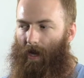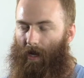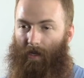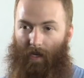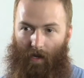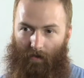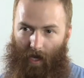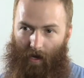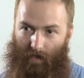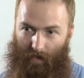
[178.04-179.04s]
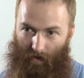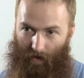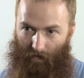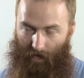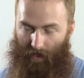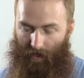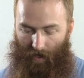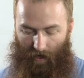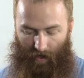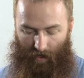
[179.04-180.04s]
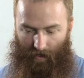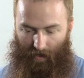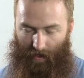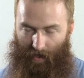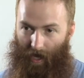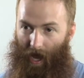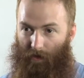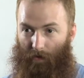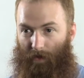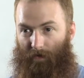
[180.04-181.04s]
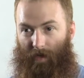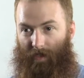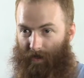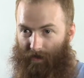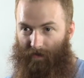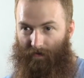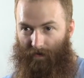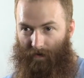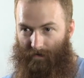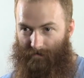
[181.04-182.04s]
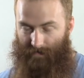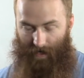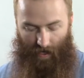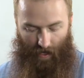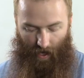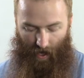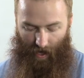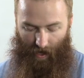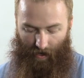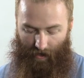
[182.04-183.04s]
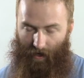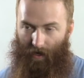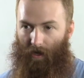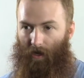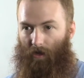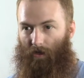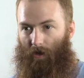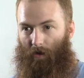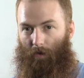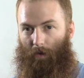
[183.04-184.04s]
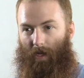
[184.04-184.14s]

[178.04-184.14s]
Nail care and gloves. The asshole is very sensitive, and so when